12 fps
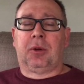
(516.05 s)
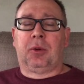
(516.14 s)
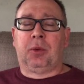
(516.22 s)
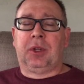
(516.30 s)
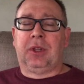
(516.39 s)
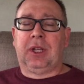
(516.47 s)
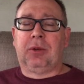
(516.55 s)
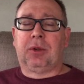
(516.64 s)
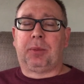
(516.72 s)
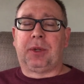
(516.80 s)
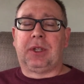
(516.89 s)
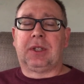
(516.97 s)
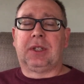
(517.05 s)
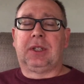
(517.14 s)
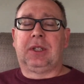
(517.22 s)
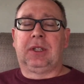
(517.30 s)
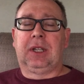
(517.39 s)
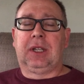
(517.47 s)
when they
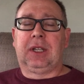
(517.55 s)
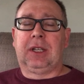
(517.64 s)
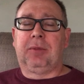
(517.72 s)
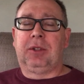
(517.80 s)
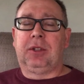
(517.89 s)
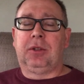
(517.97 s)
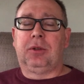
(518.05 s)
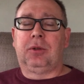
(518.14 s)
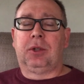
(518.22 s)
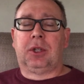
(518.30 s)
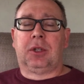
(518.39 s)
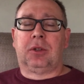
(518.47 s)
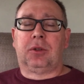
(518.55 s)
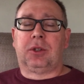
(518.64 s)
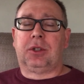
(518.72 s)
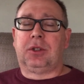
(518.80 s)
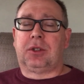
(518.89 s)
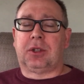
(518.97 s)
repented and they came to you,
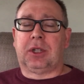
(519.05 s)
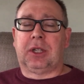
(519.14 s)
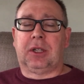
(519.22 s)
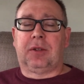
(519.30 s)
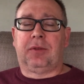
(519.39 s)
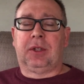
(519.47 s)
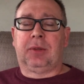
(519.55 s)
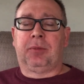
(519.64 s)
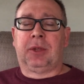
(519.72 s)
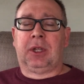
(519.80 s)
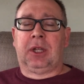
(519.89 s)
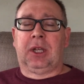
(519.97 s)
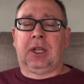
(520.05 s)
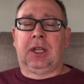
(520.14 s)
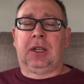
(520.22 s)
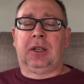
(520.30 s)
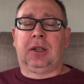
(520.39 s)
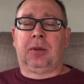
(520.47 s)
Lord, you took care of them.
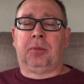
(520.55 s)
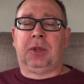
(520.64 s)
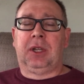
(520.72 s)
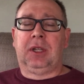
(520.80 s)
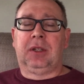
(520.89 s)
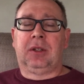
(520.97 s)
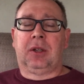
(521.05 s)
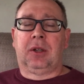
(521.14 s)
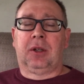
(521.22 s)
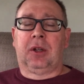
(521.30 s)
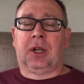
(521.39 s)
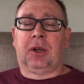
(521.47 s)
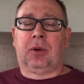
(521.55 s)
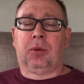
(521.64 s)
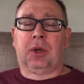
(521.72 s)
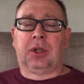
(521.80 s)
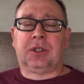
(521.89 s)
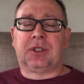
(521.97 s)
And many uh,
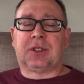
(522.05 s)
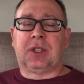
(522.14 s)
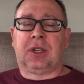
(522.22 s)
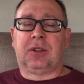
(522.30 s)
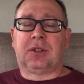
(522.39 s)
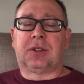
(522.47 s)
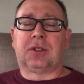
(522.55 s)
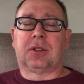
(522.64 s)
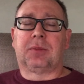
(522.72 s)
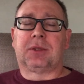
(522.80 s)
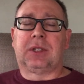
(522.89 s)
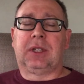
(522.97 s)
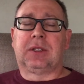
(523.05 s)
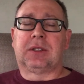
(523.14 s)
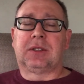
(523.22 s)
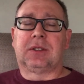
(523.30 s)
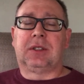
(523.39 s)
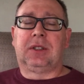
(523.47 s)
were just other
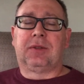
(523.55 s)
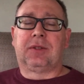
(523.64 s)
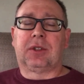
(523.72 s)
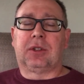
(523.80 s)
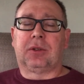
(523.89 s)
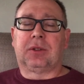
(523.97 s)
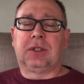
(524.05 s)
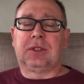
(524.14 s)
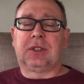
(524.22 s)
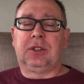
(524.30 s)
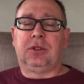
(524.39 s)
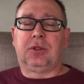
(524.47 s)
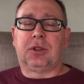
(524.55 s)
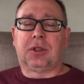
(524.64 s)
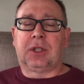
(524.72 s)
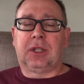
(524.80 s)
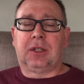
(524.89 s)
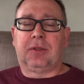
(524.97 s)
circumstances and difficulties, and you
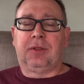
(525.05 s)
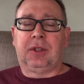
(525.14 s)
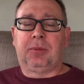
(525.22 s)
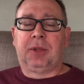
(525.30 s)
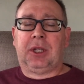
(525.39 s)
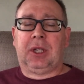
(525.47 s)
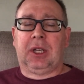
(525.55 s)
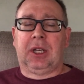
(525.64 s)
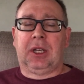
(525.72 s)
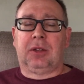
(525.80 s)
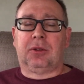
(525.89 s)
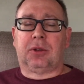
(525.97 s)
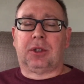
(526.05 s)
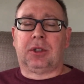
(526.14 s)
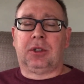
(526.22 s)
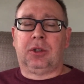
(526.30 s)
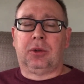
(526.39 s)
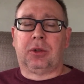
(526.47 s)
took care of them. And Lord,
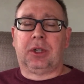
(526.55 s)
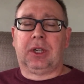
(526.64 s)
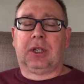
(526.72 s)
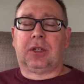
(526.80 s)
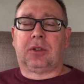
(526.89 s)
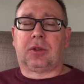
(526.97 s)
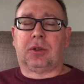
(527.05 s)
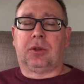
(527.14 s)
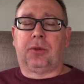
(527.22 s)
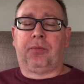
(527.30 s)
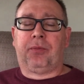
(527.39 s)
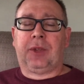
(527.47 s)
you are in control.